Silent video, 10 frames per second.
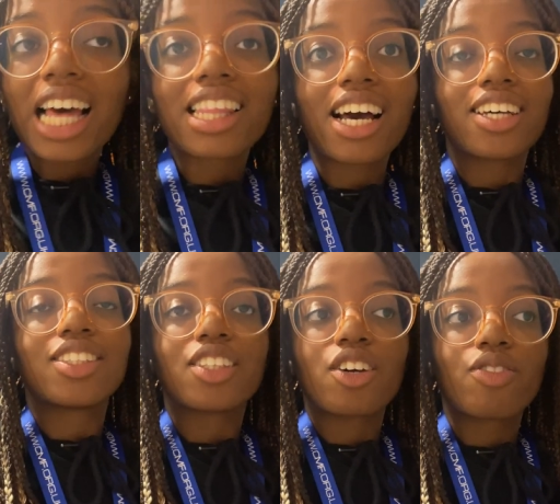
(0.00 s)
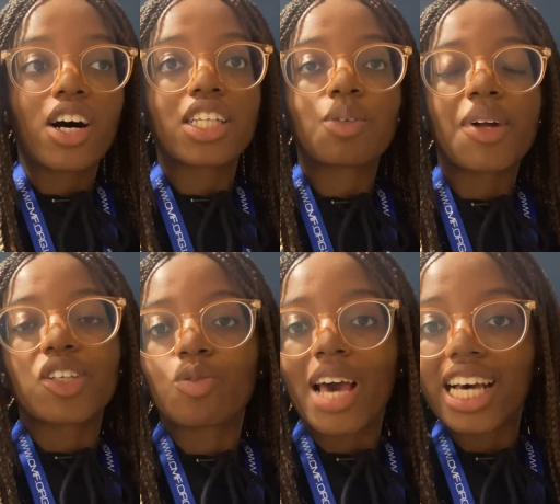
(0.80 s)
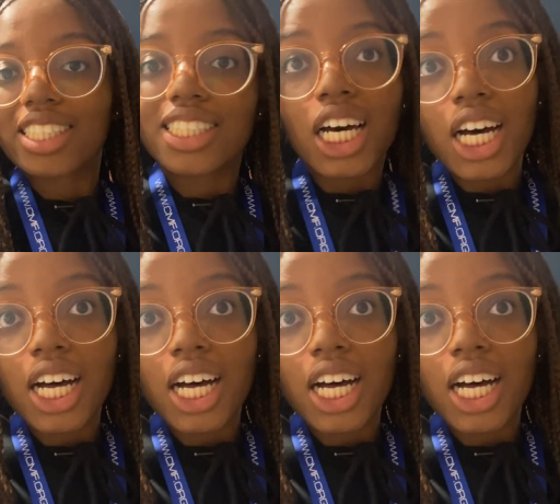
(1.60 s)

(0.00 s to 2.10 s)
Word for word: That is so far, someone else from Exeter.